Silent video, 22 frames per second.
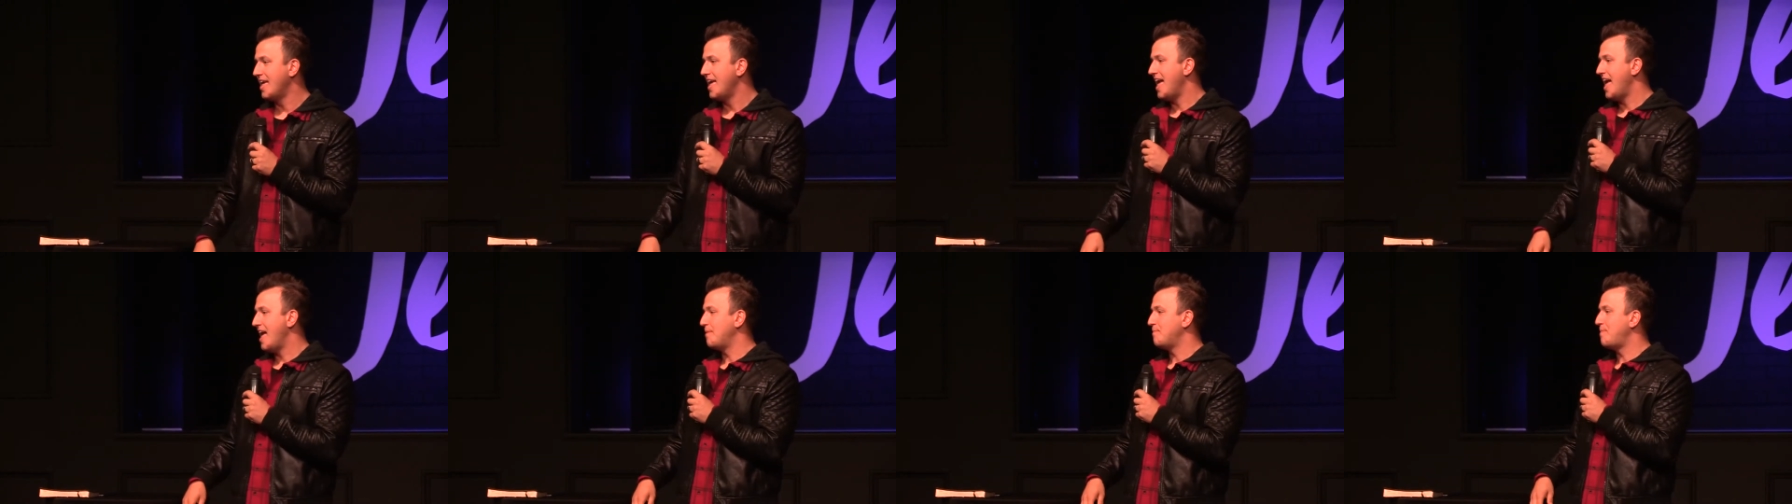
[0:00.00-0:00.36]

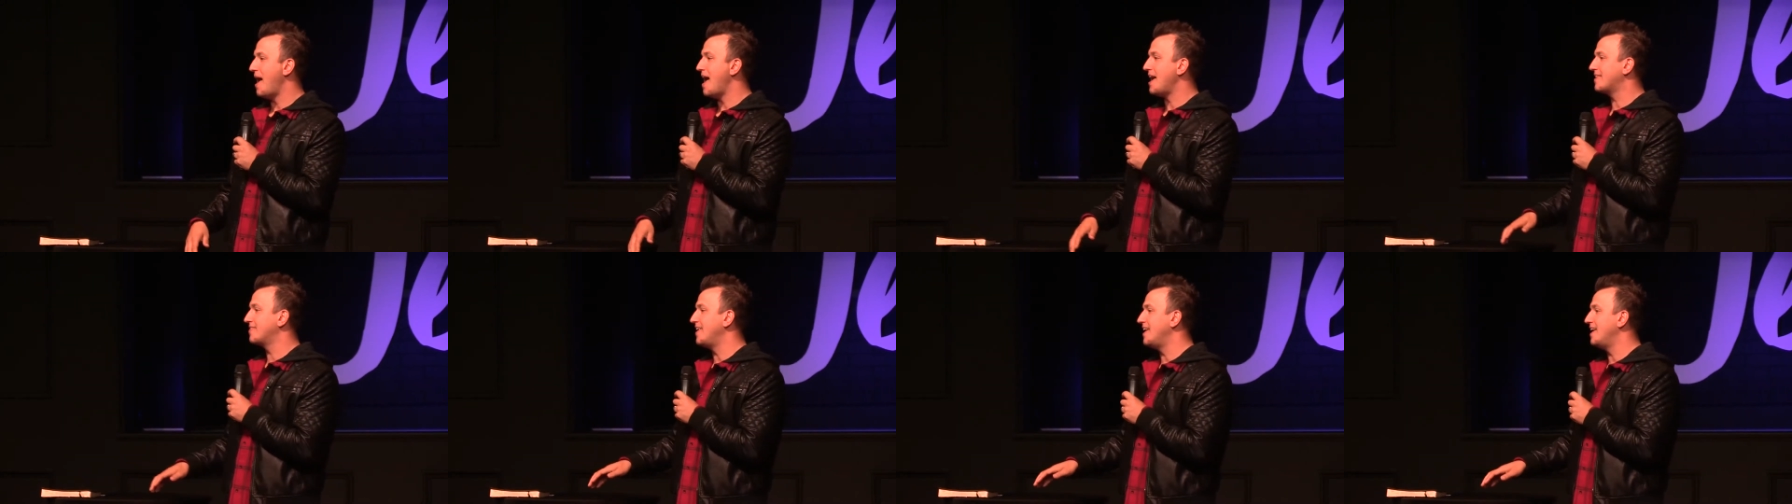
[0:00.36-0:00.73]
And
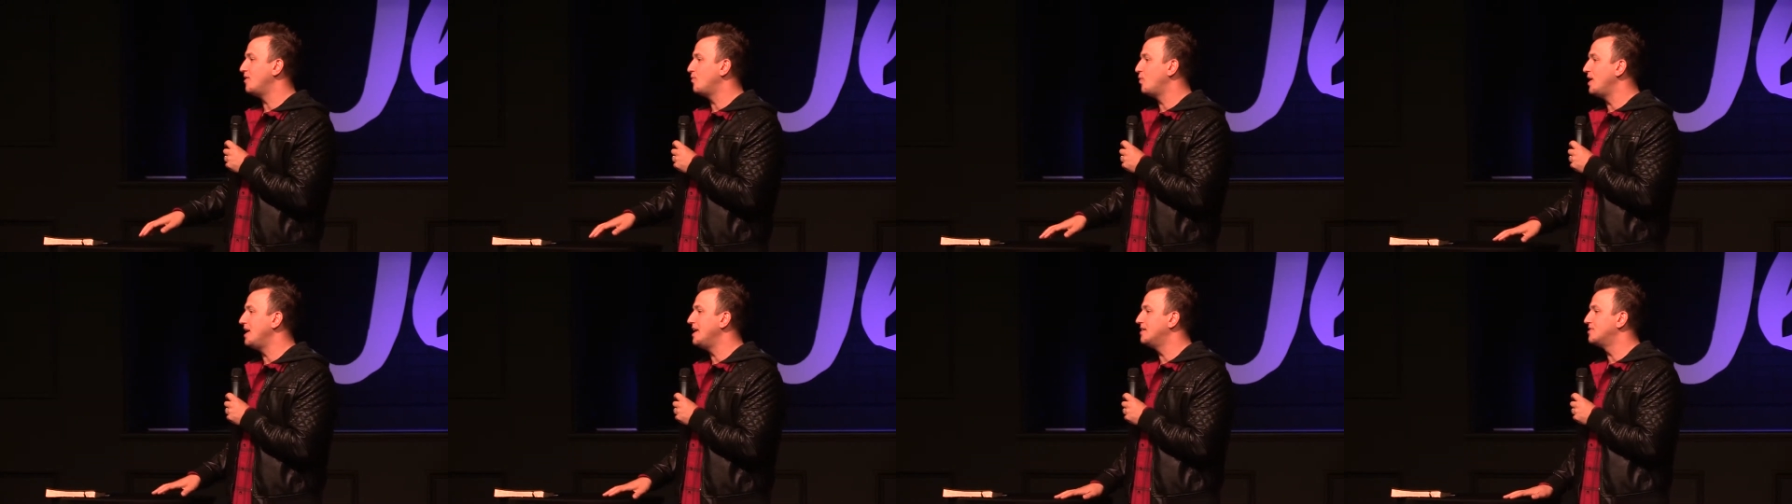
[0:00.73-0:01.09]
back then,
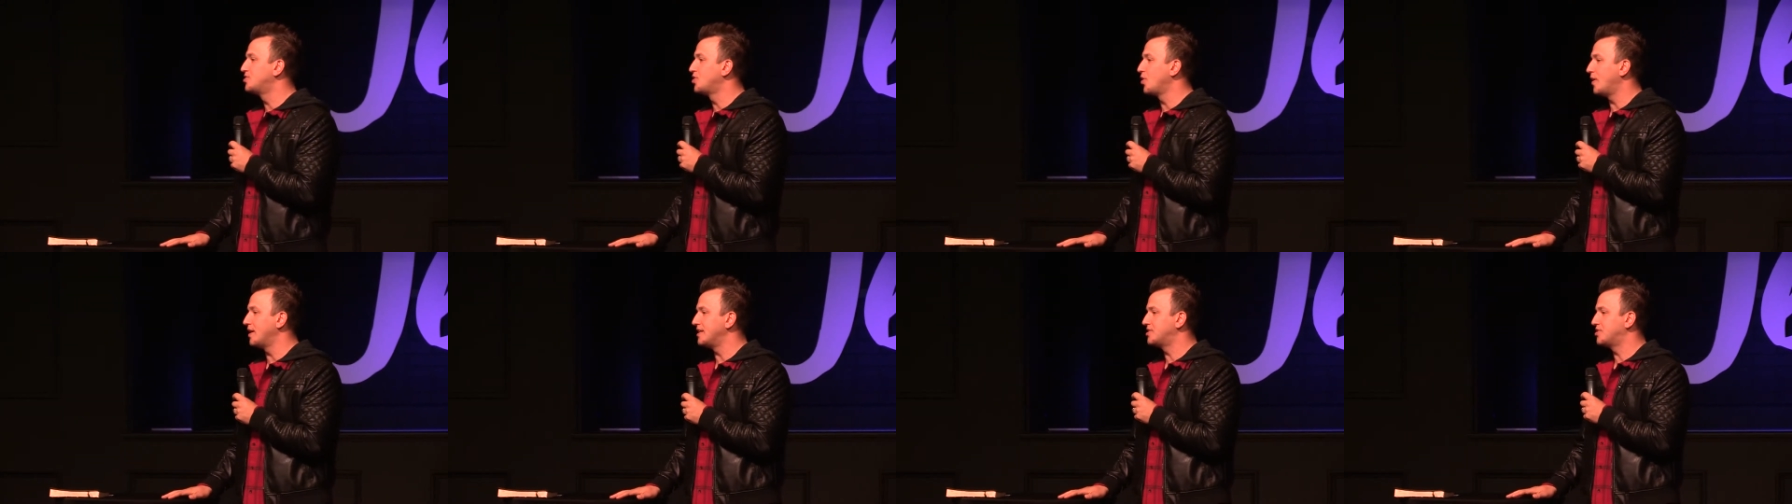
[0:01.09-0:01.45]
we
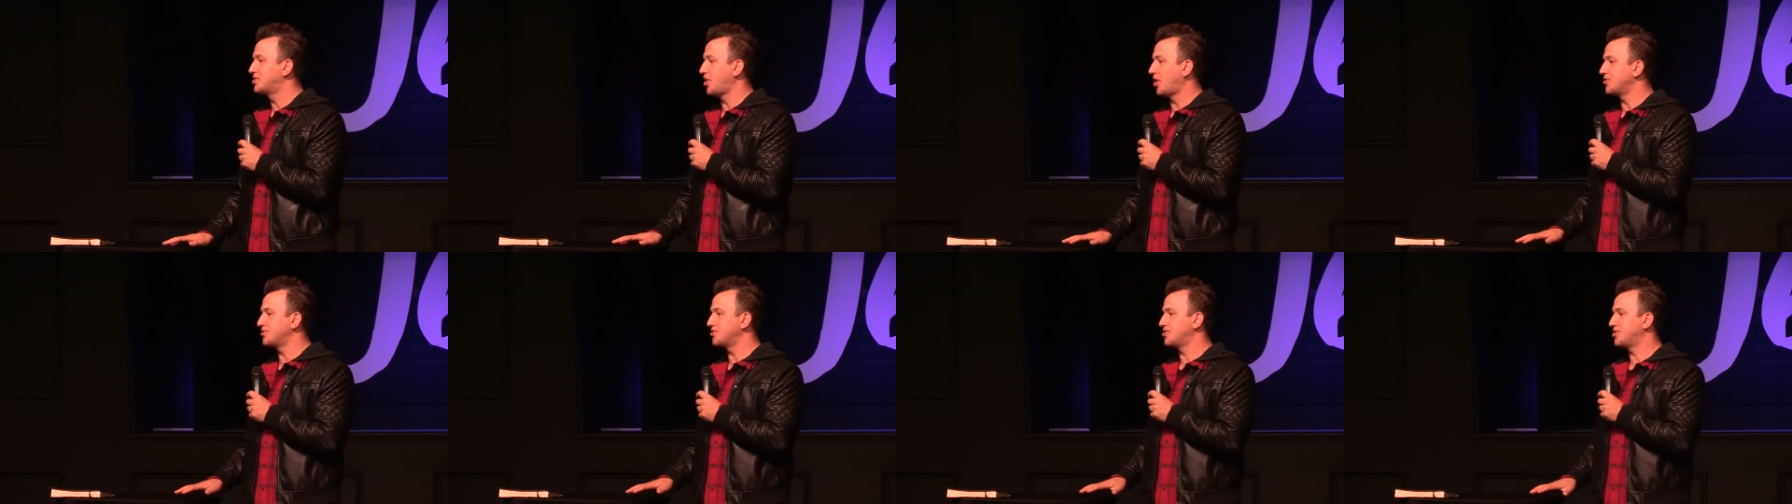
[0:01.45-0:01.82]
enjoyed
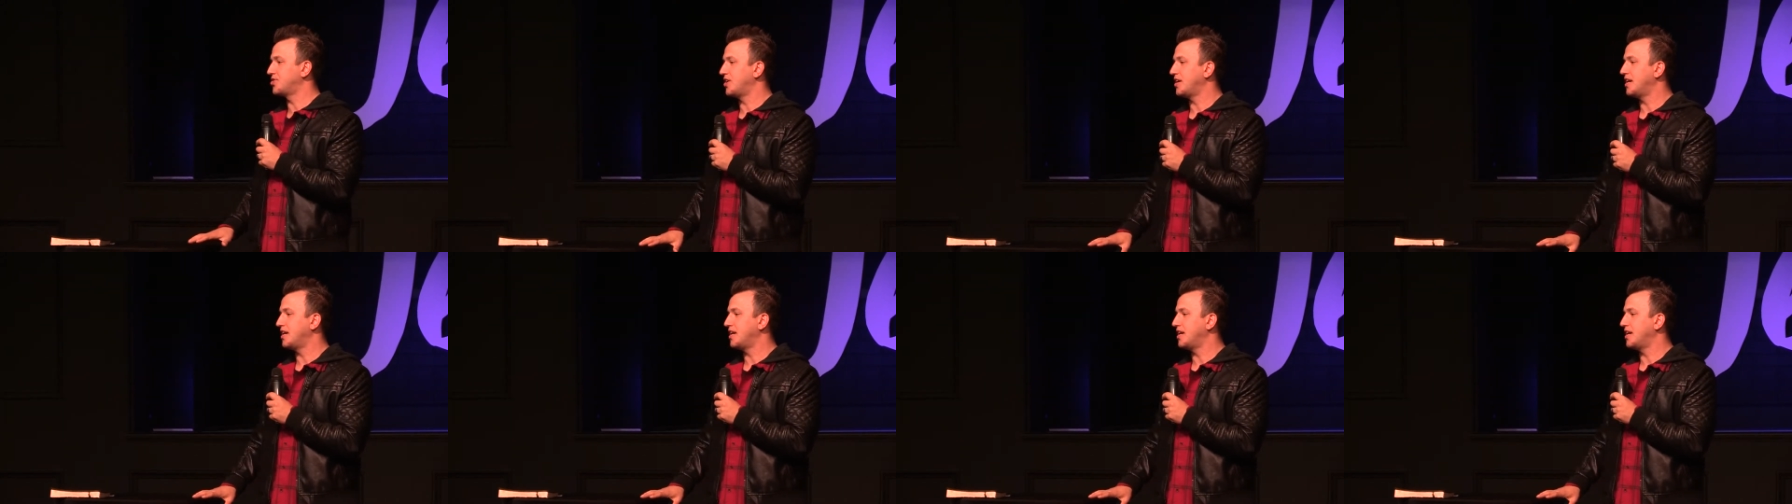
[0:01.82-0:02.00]
church,